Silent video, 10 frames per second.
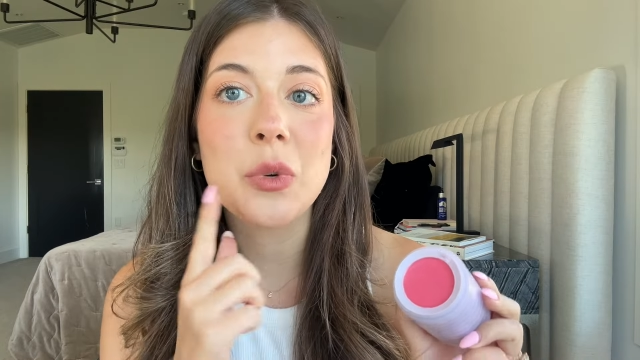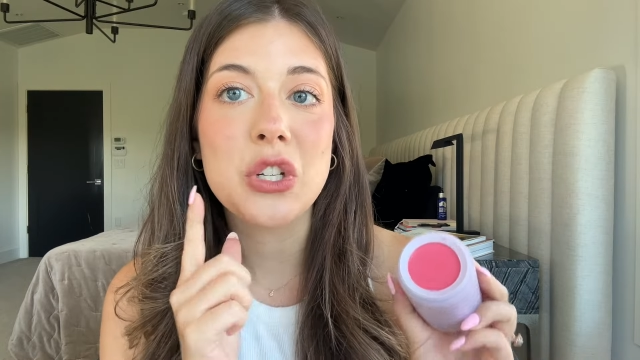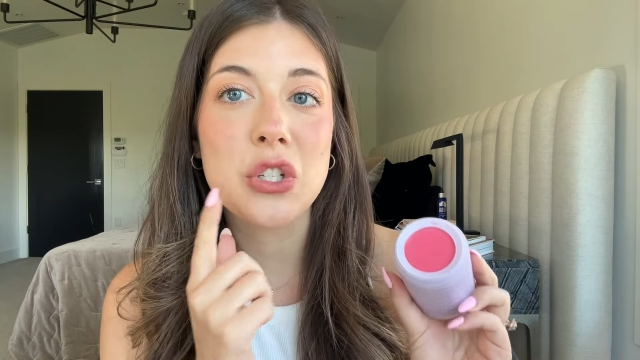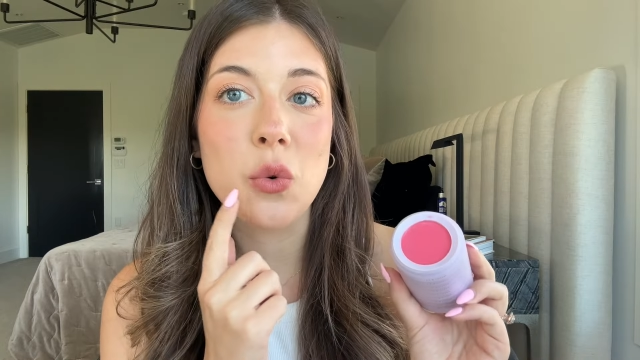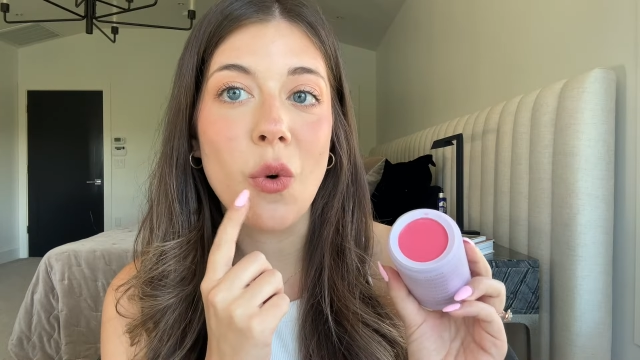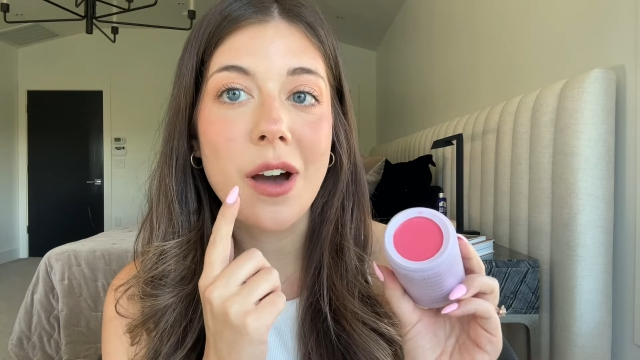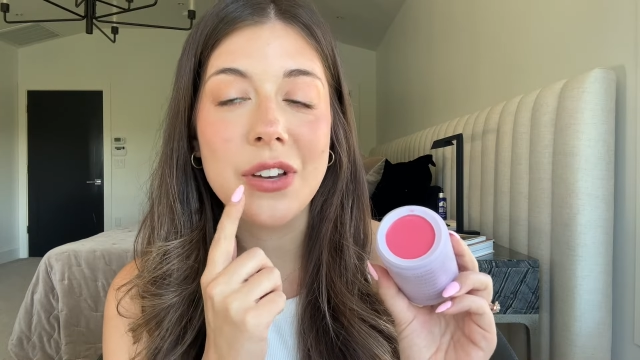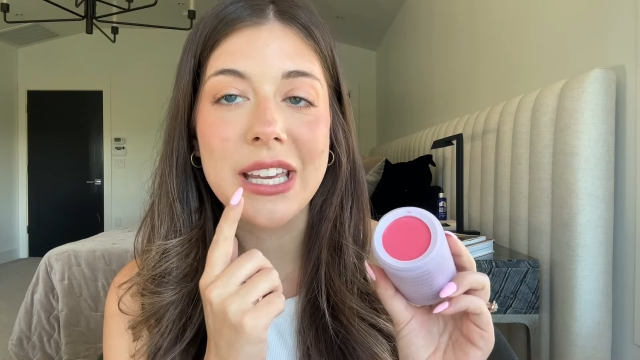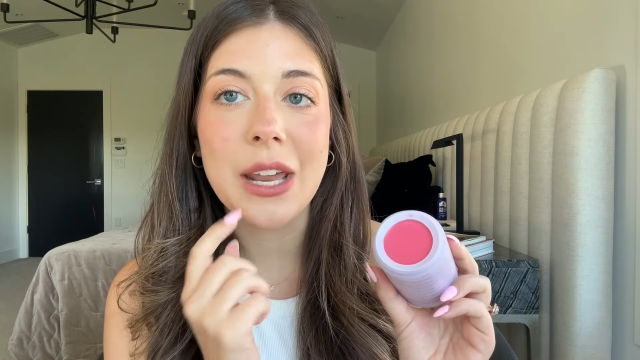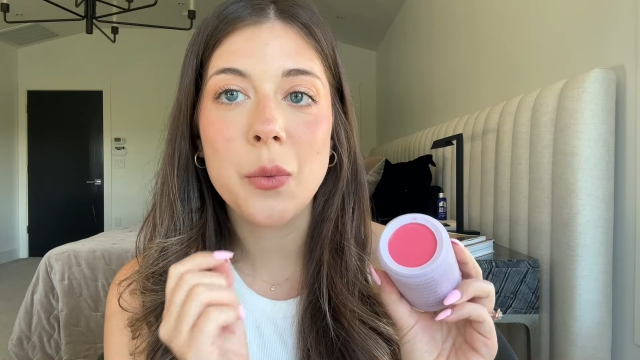which is
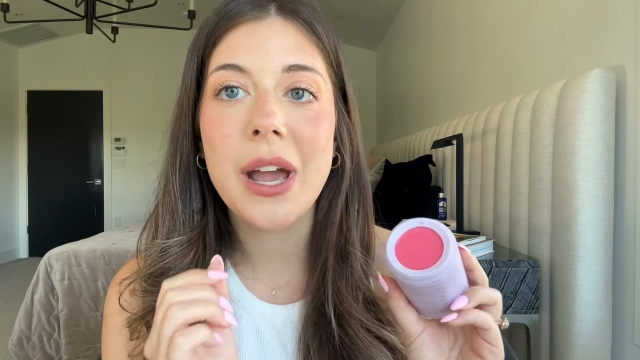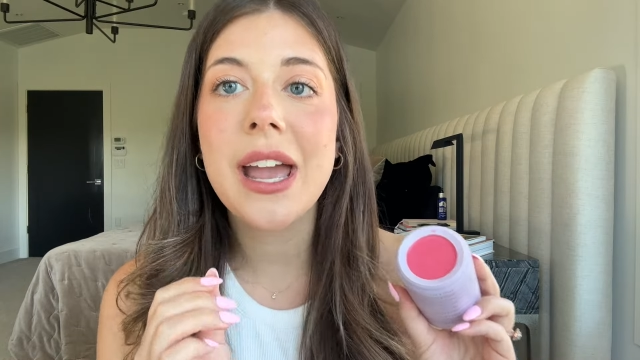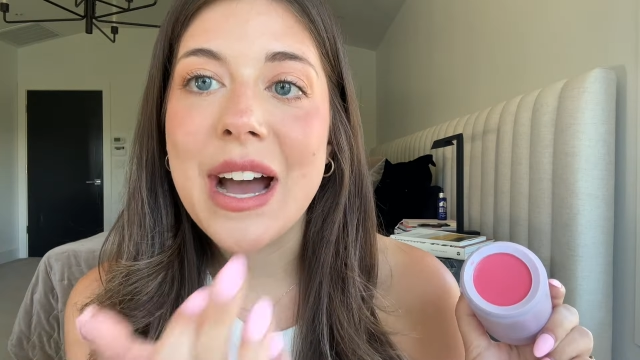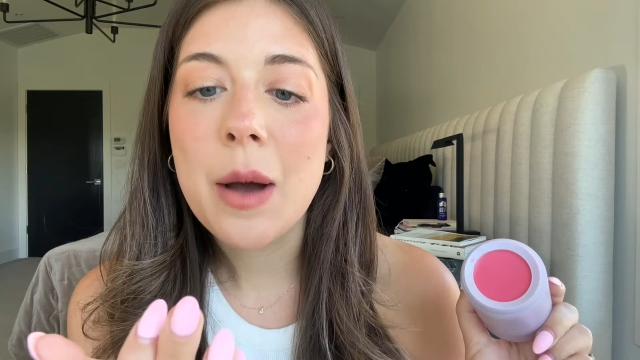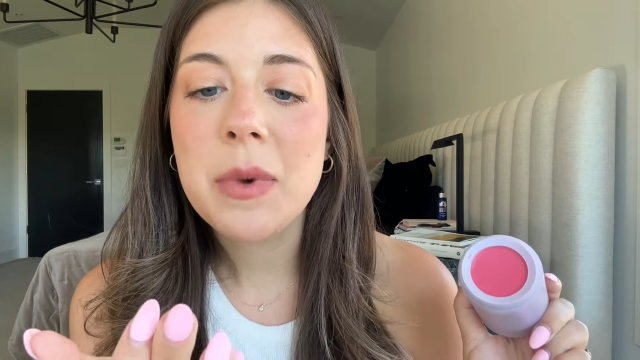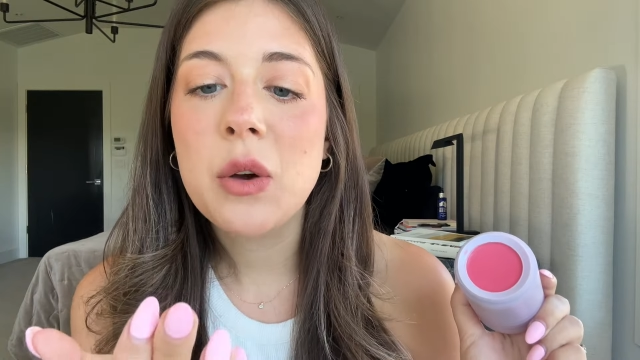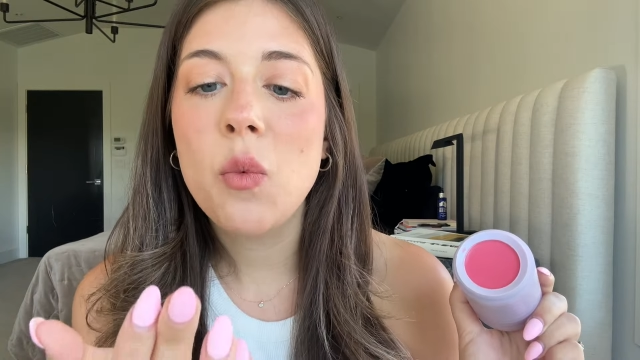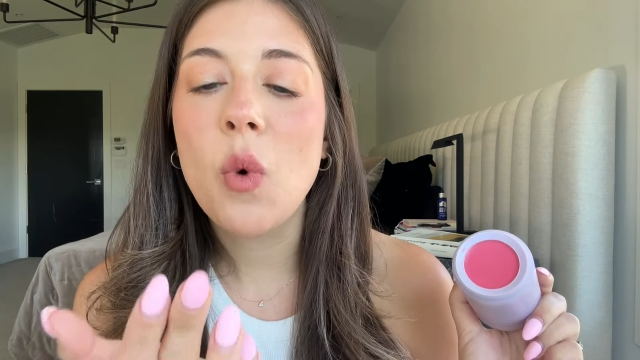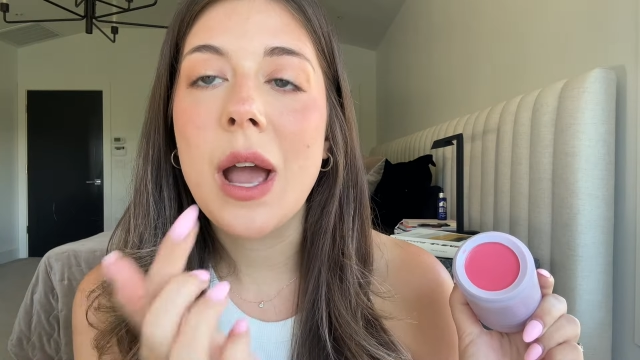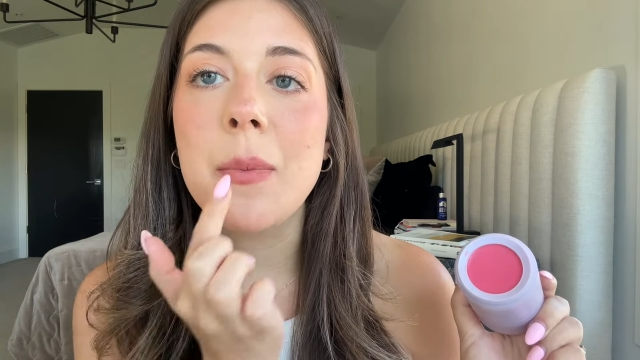Guava Getaway. I'm gonna
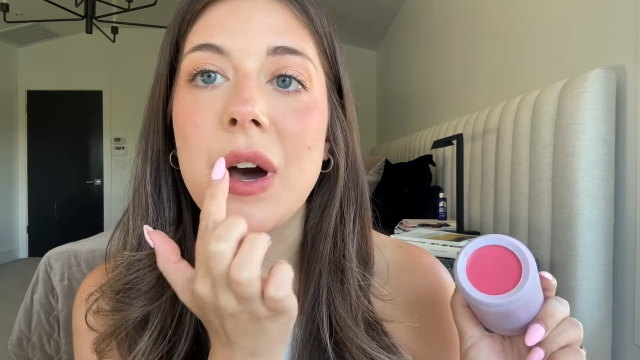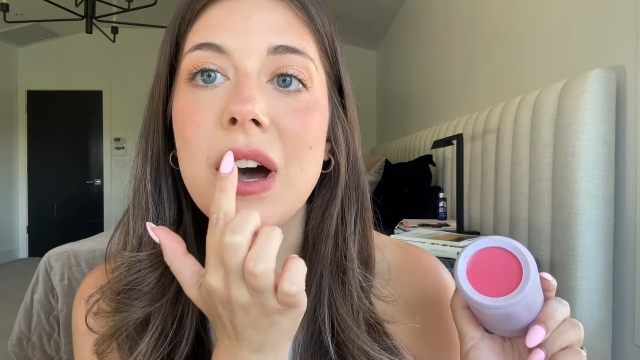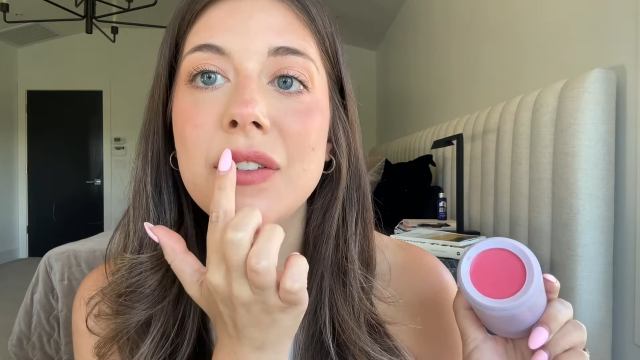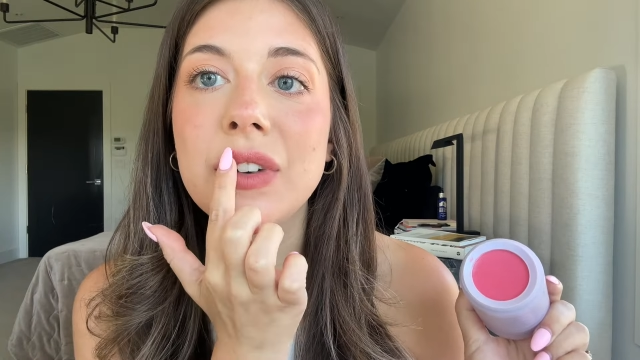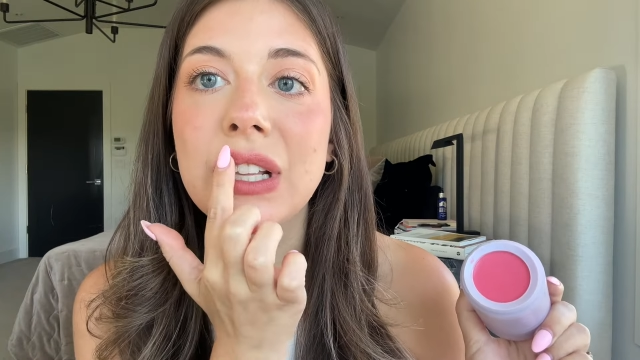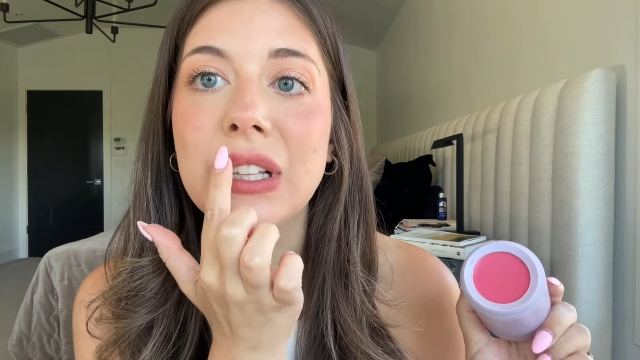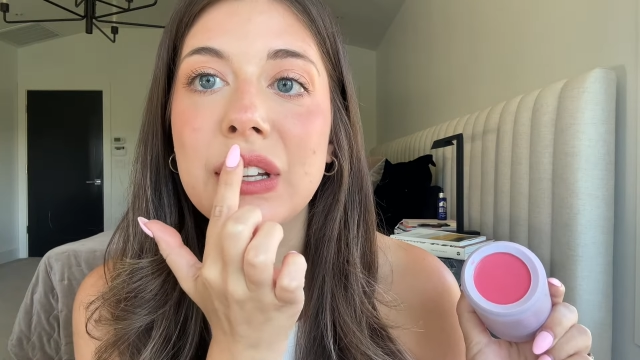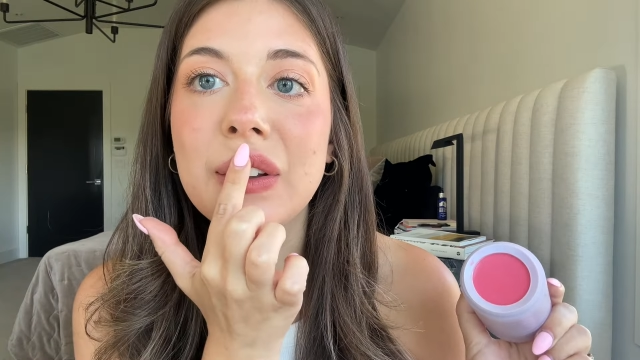wipe off a little